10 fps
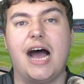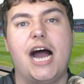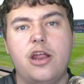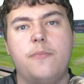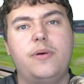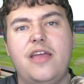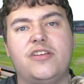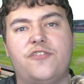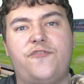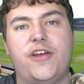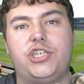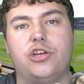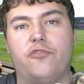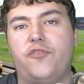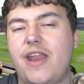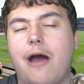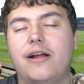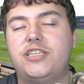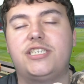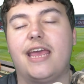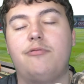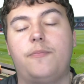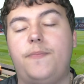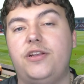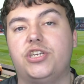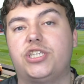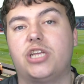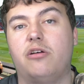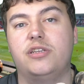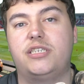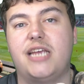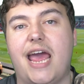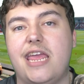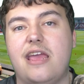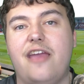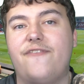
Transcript: I don't believe it's official. For now, I just take it with a pinch of salt and say,